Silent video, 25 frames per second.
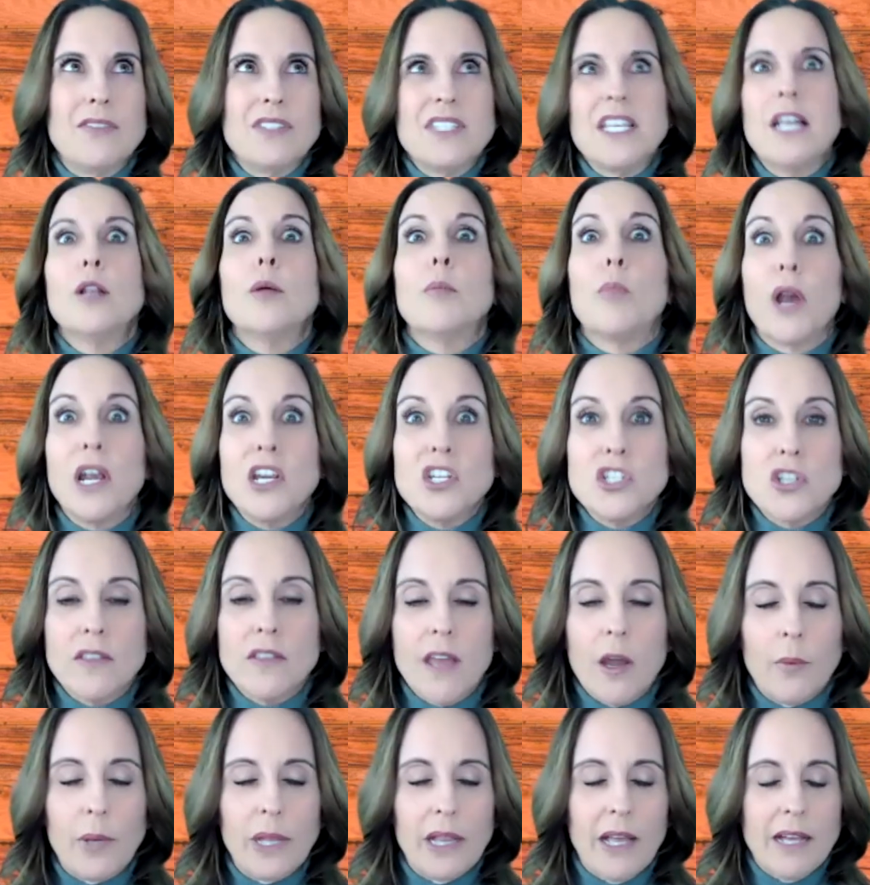celebration
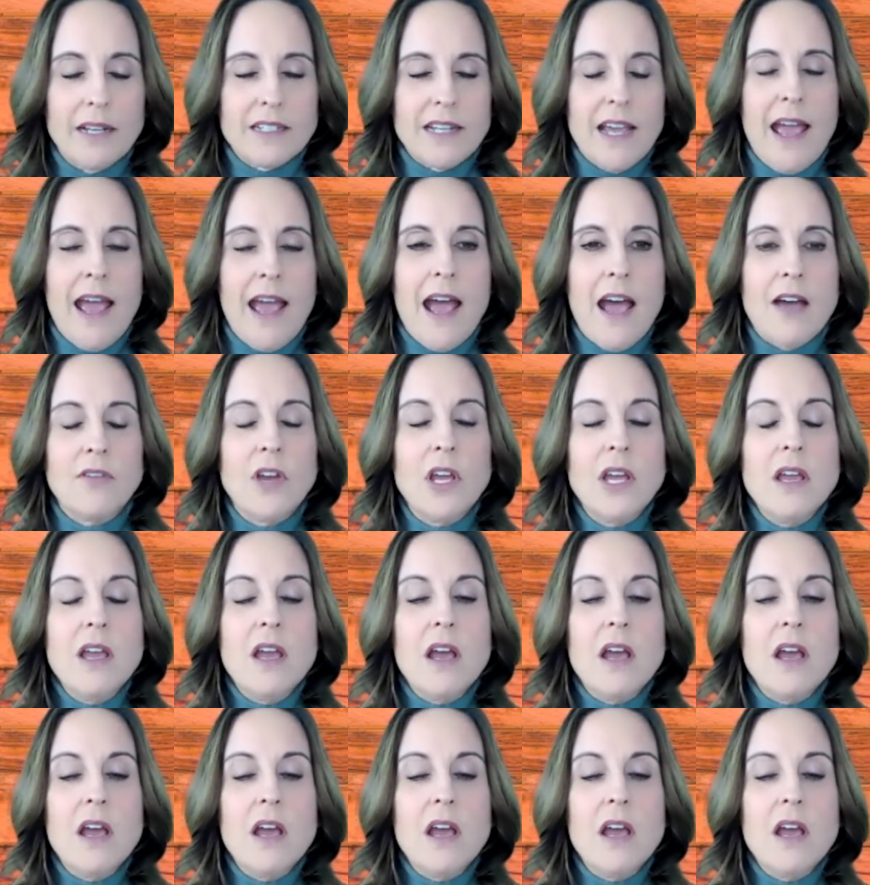that we like to have,